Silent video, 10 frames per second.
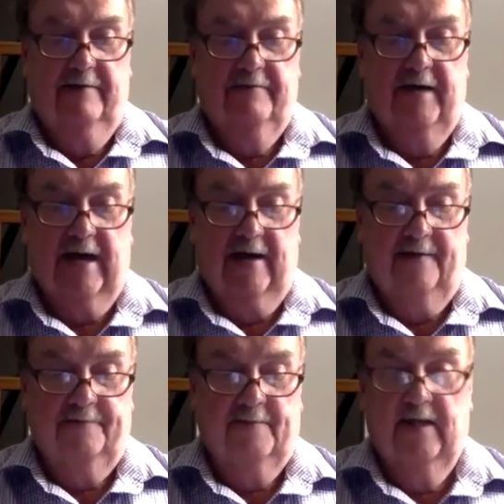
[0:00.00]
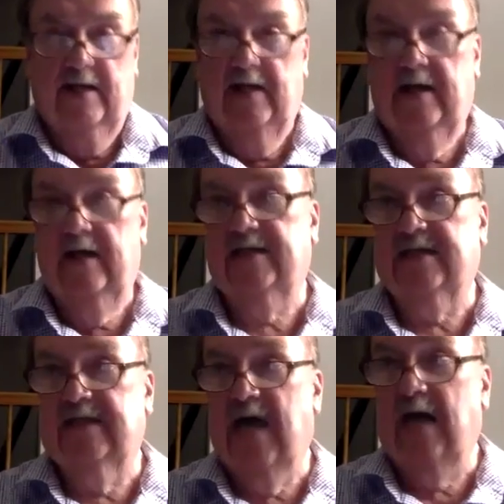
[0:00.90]
But
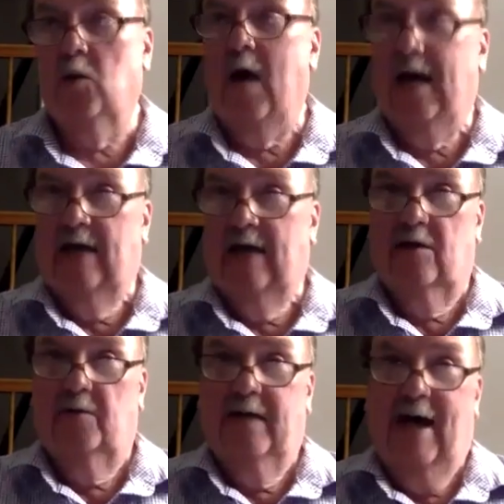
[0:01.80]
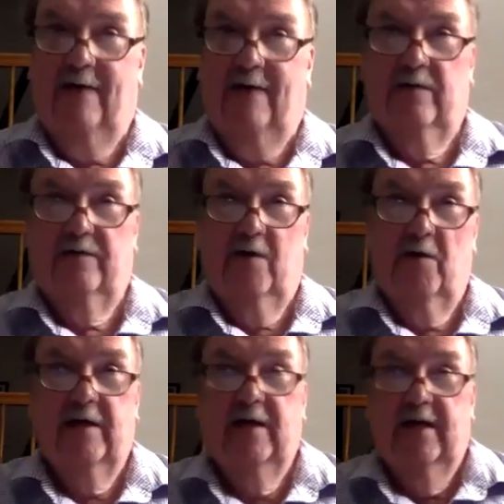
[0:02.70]
it's not Twilight Zone we have to
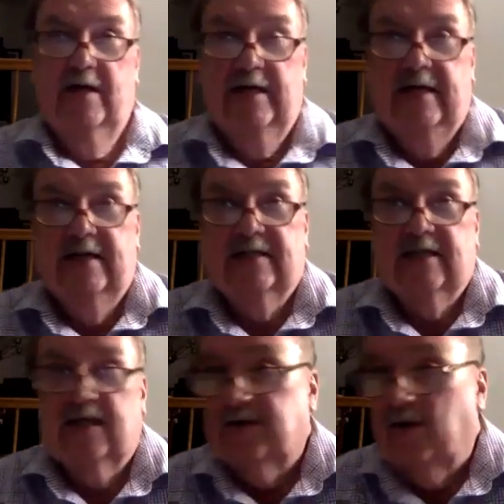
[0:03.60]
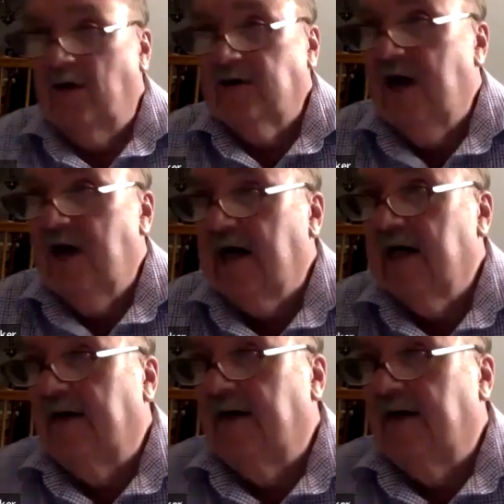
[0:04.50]
invoke. It's a Star Trek.